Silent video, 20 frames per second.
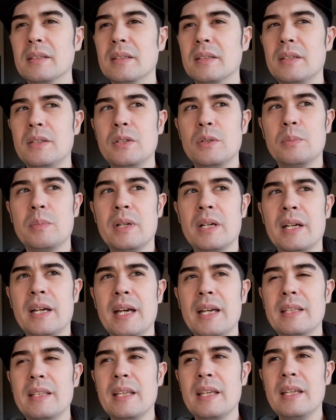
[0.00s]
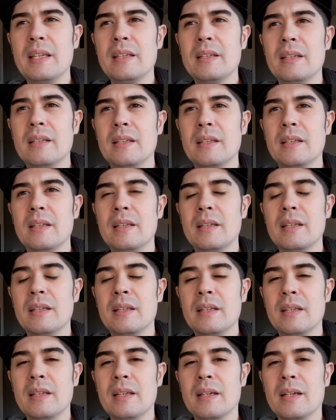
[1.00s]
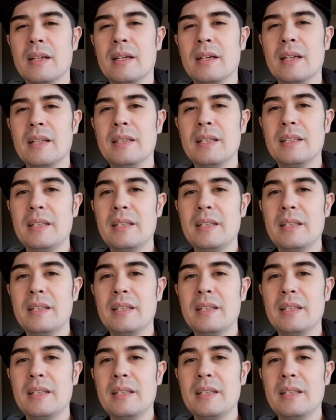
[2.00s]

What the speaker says: Cuba, I think, and